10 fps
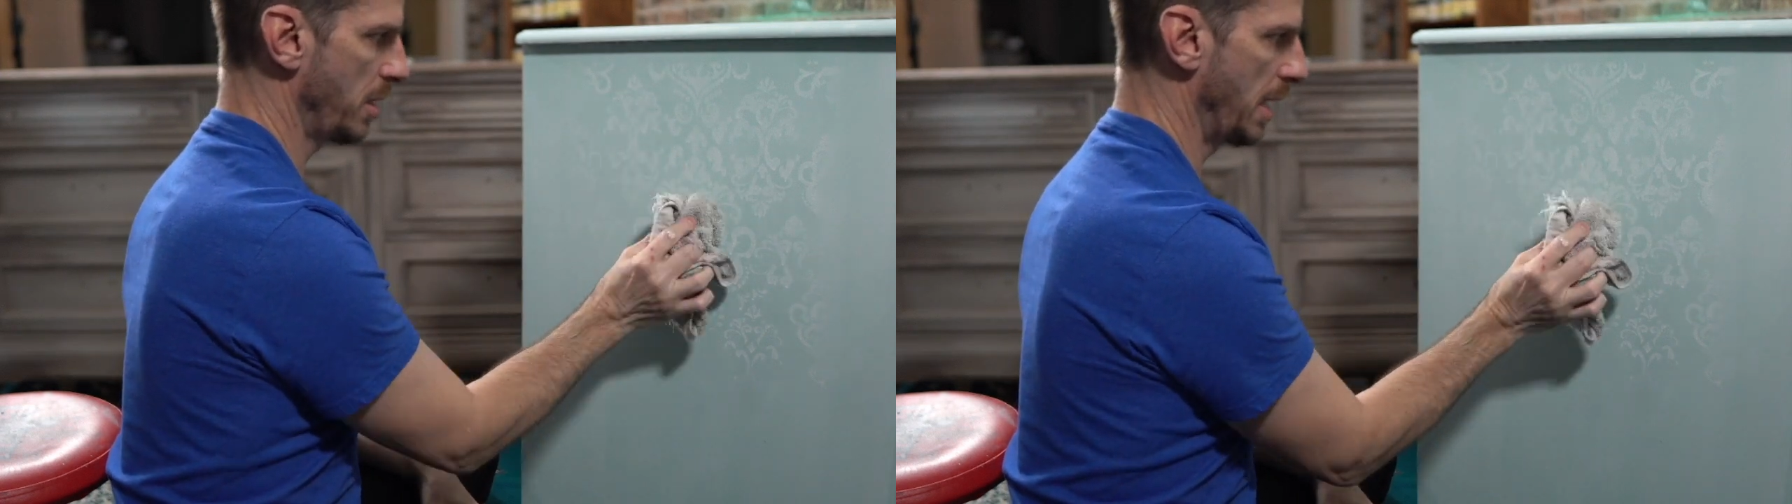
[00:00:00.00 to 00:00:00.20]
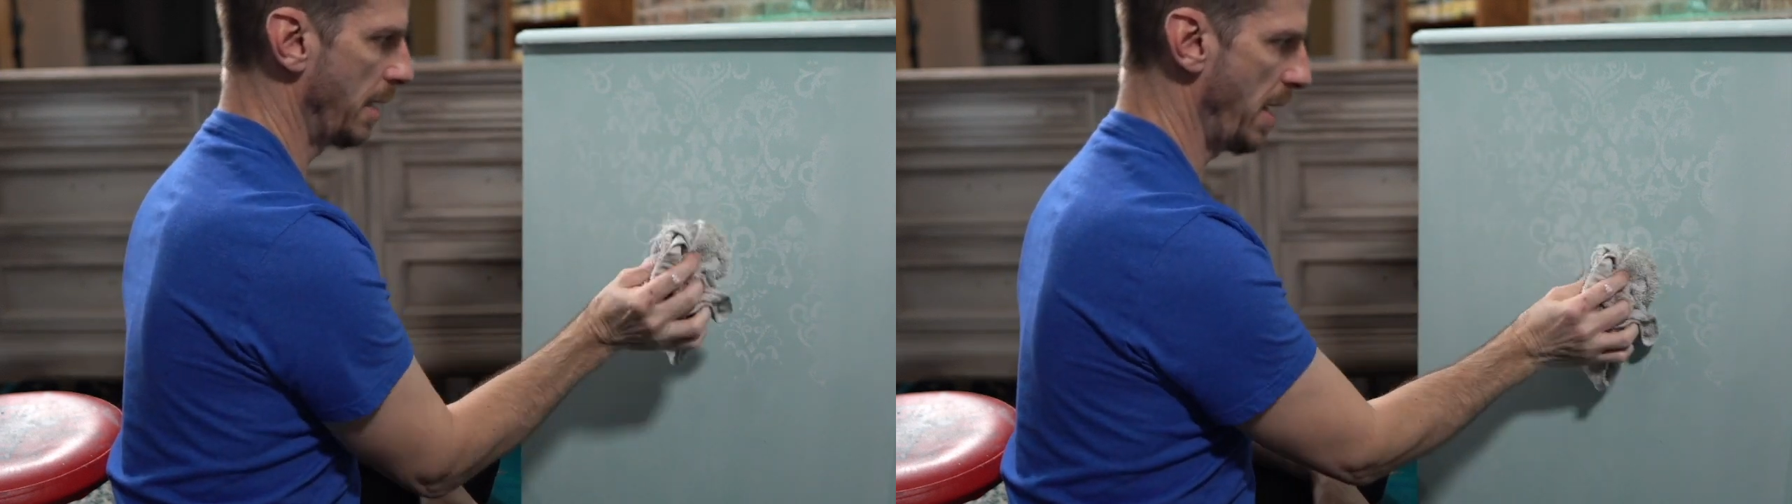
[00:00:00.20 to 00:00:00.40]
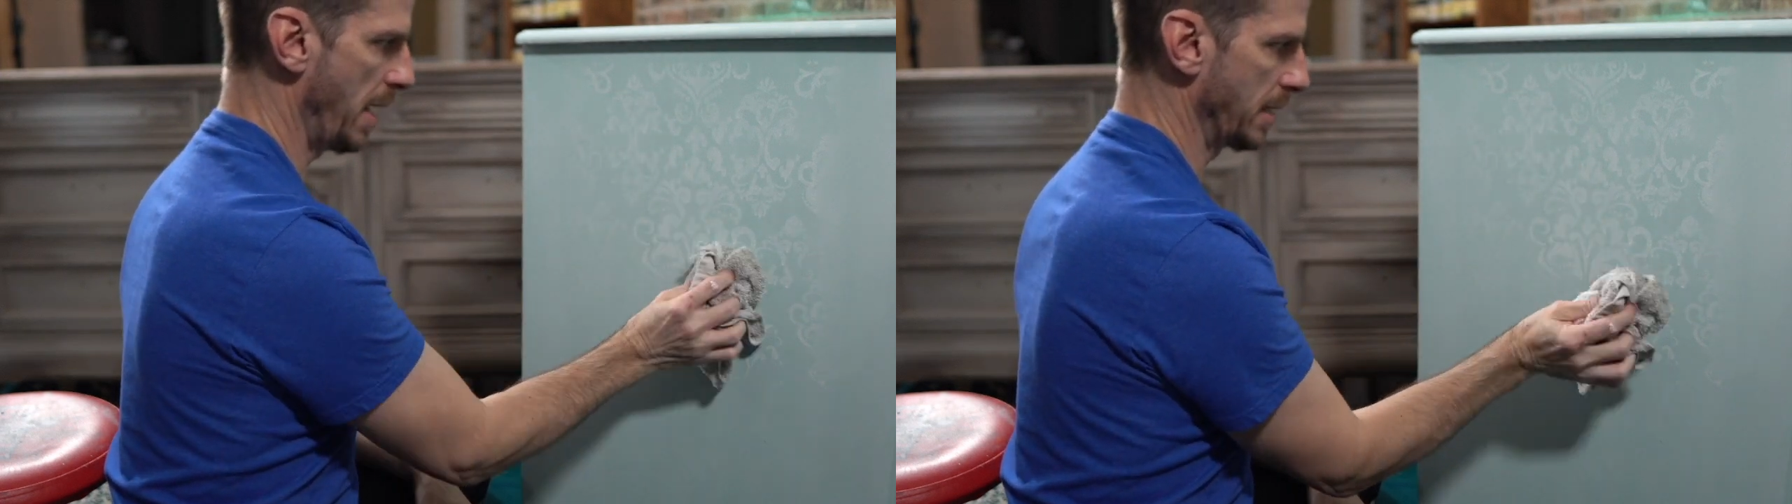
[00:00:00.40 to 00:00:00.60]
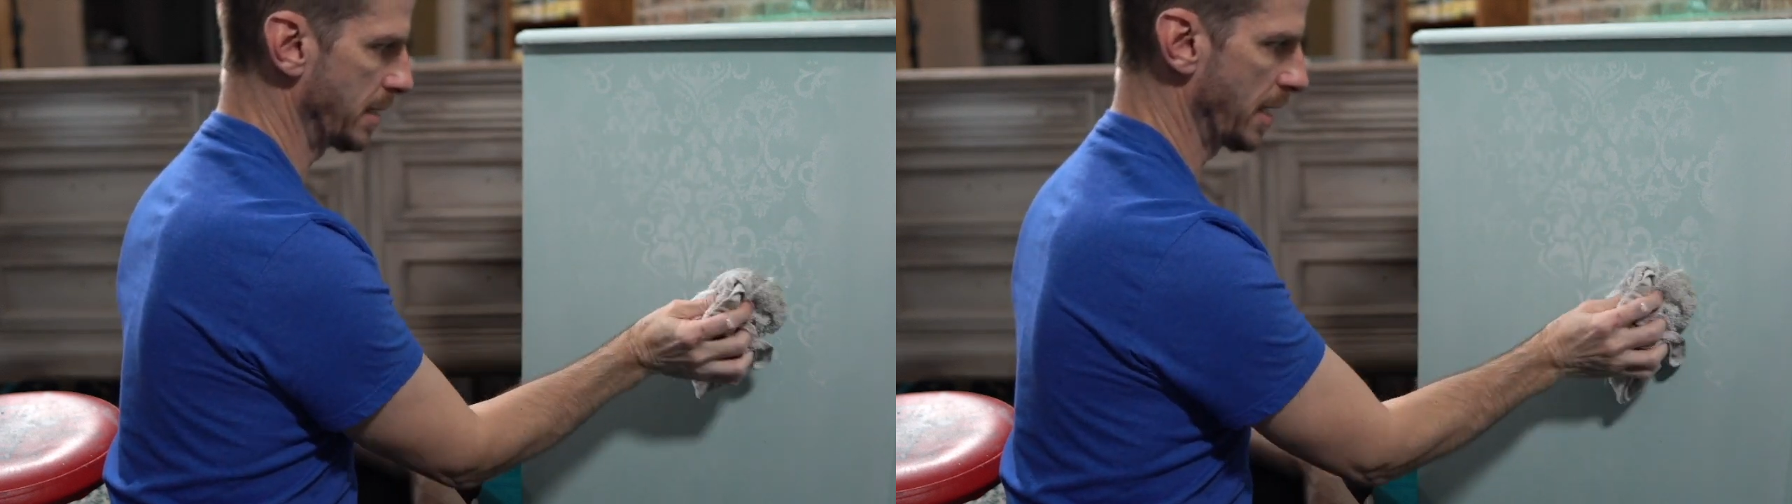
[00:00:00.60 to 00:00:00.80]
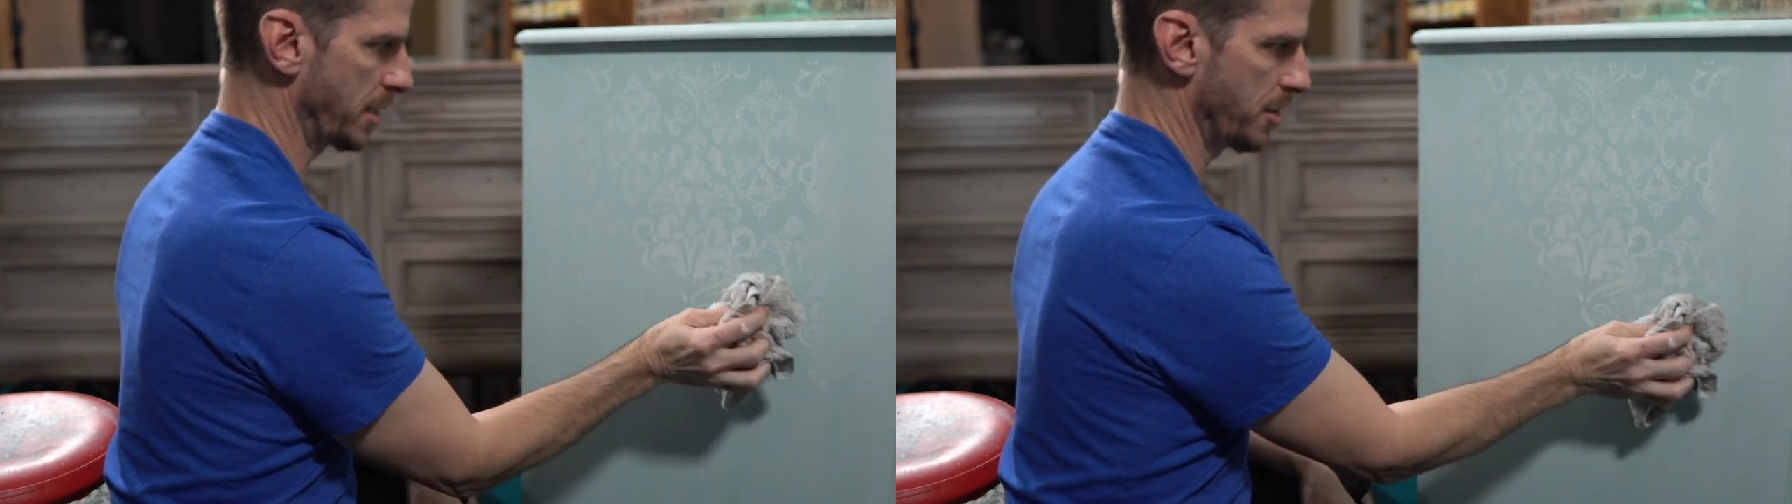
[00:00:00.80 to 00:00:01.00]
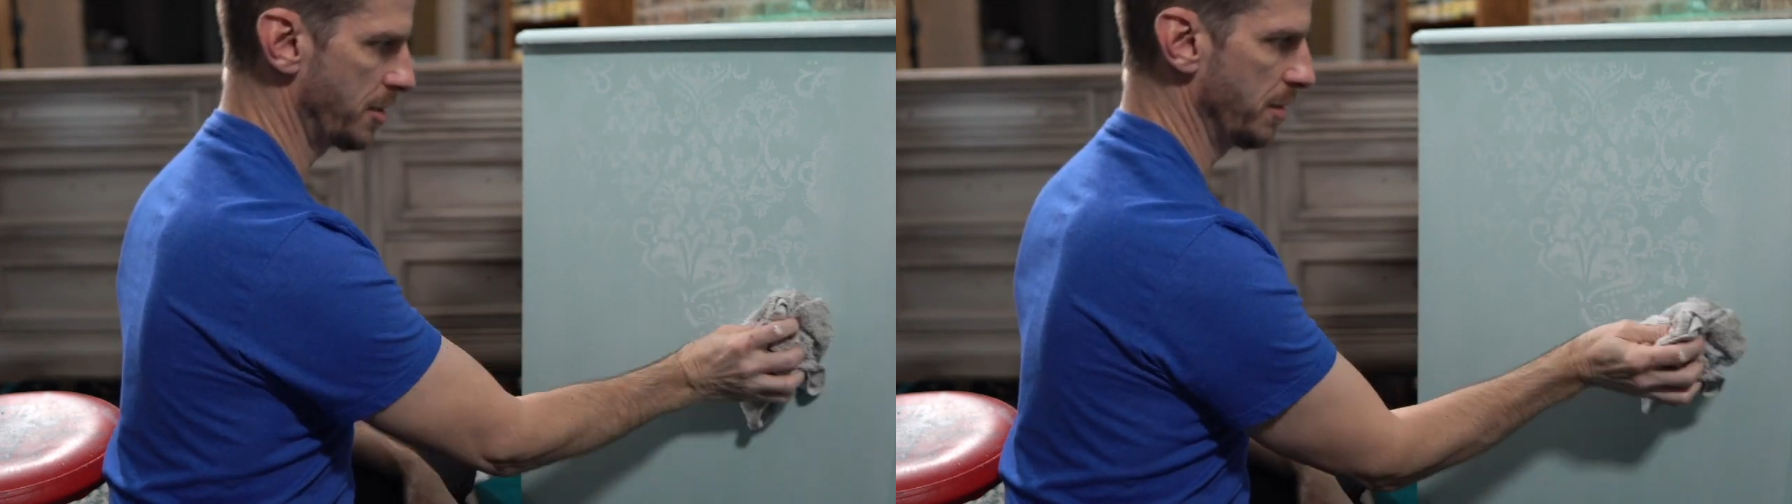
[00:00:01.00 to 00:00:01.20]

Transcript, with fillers: and I'm adding texture to